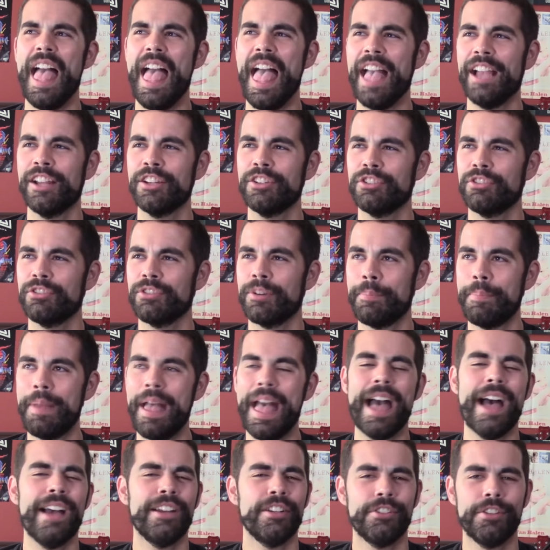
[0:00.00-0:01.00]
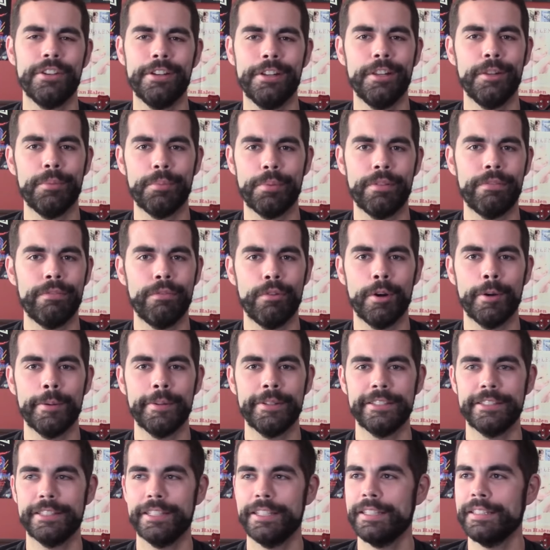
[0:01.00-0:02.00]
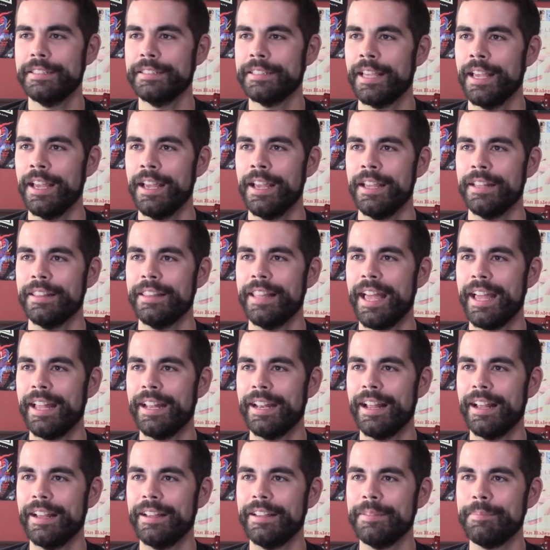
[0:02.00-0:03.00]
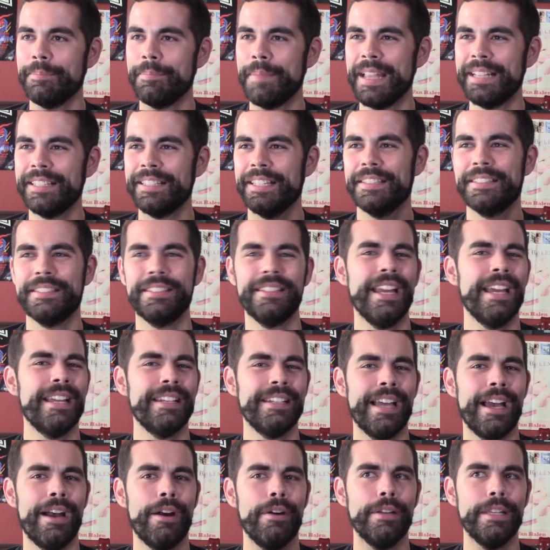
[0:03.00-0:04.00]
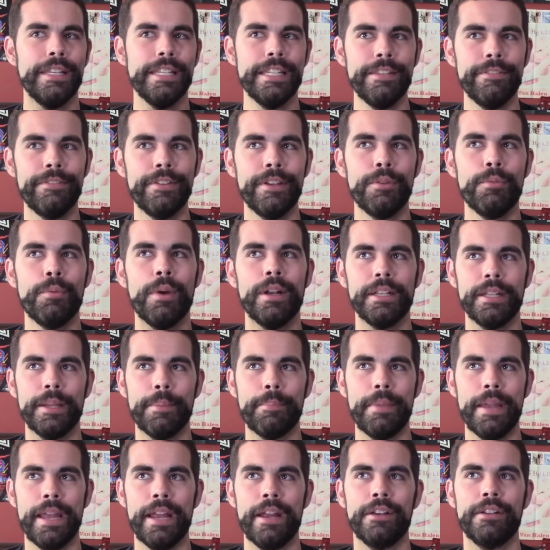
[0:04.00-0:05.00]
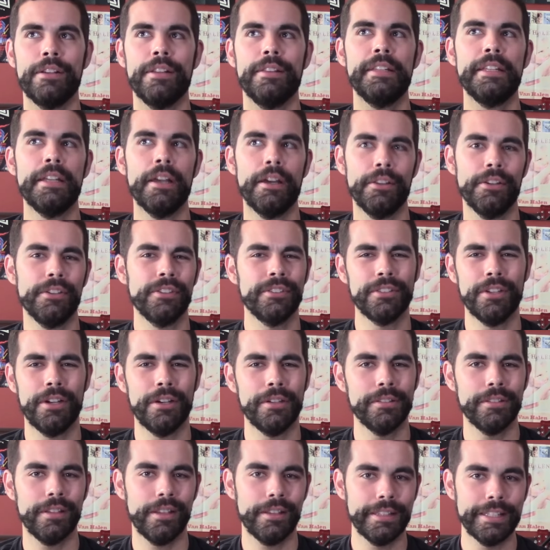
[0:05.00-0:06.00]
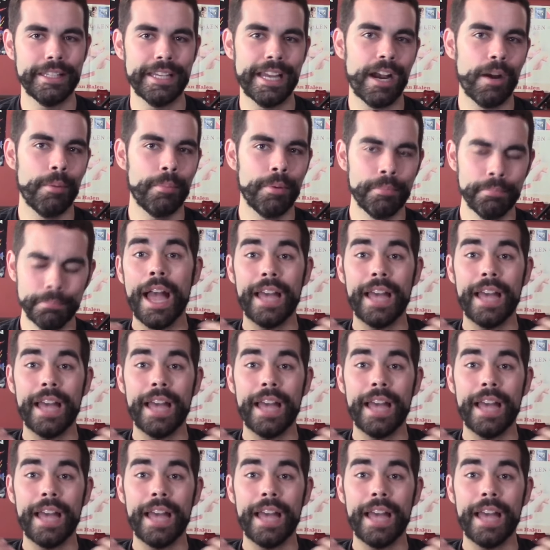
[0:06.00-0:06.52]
extra passion in the performances that makes it stand out even when compared to the other songs on the album.